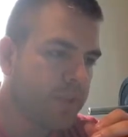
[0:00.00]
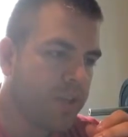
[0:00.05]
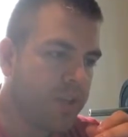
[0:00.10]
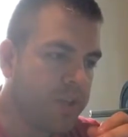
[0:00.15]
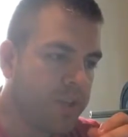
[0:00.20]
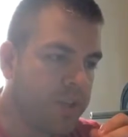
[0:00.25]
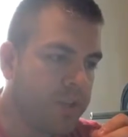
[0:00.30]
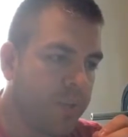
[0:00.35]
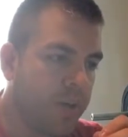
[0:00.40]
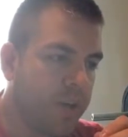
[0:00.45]

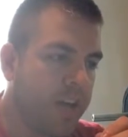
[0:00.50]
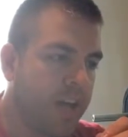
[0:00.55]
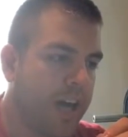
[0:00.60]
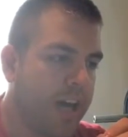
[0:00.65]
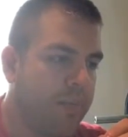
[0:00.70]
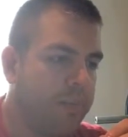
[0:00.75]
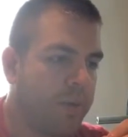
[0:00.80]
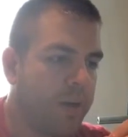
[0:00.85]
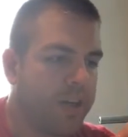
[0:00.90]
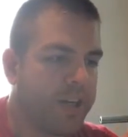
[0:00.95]
just wanted to
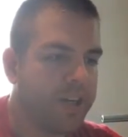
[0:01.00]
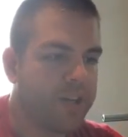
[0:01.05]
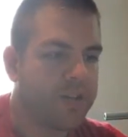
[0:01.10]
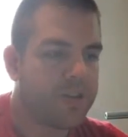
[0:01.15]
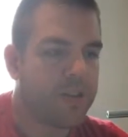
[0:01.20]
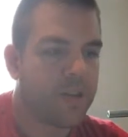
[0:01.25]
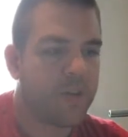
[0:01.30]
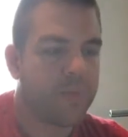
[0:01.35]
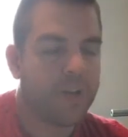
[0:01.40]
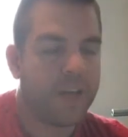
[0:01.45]
hop on here.
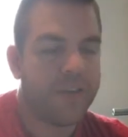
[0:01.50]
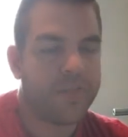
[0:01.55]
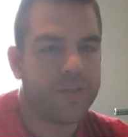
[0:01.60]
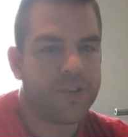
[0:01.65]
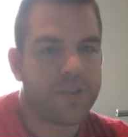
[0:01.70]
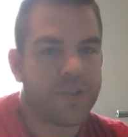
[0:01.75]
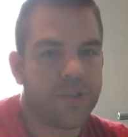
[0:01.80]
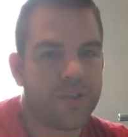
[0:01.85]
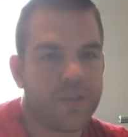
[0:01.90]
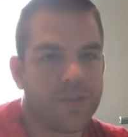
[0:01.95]
Term life
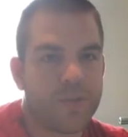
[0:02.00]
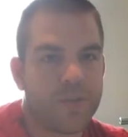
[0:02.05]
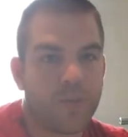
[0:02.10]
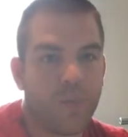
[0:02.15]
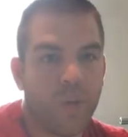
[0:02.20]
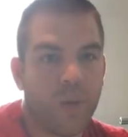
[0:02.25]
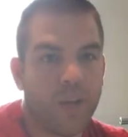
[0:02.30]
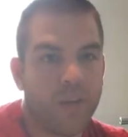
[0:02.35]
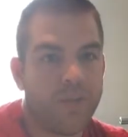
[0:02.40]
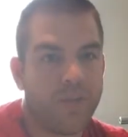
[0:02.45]
insurance is
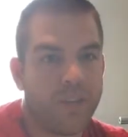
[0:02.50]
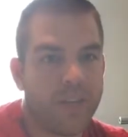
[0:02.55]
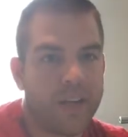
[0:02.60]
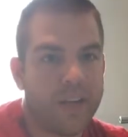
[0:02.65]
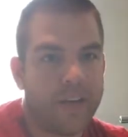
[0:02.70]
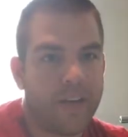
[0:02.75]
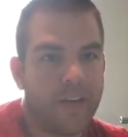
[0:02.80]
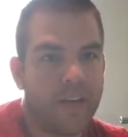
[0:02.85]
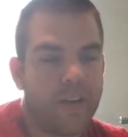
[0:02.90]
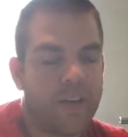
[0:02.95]
one of
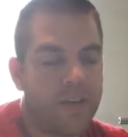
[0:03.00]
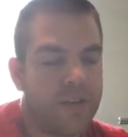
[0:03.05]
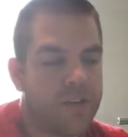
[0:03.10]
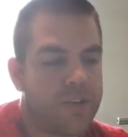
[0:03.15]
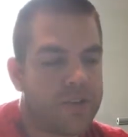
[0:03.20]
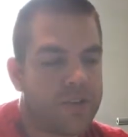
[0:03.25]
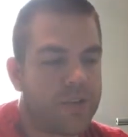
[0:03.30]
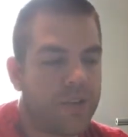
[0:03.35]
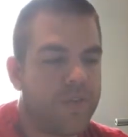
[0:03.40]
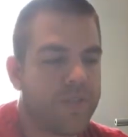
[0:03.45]
the
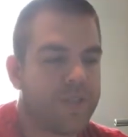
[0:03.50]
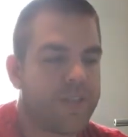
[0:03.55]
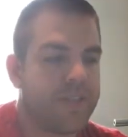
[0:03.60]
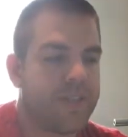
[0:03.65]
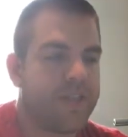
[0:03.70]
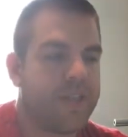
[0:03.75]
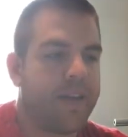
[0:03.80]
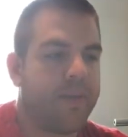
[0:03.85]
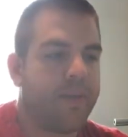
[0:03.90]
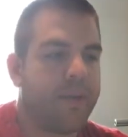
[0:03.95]

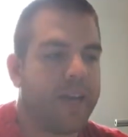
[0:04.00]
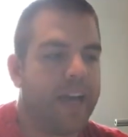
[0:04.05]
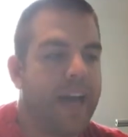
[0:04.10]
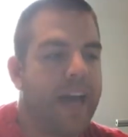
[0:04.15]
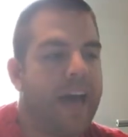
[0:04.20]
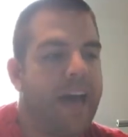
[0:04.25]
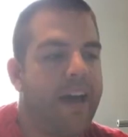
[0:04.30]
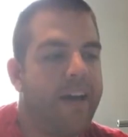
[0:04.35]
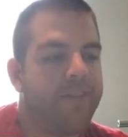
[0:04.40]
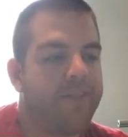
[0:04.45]
services that we
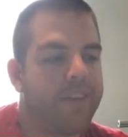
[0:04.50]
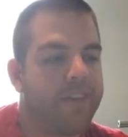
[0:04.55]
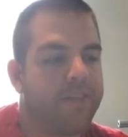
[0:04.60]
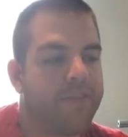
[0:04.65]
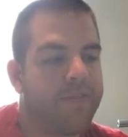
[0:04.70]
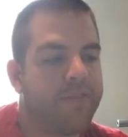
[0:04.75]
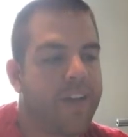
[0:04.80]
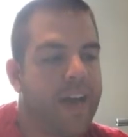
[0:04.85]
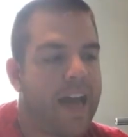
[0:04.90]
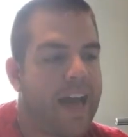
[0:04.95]
have. In
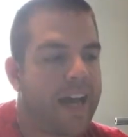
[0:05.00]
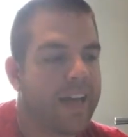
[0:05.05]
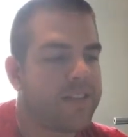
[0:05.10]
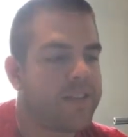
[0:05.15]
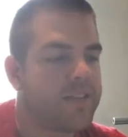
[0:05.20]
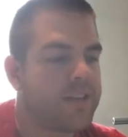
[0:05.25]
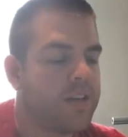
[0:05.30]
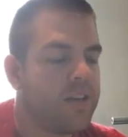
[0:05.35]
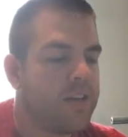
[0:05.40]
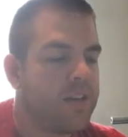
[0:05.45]
fact,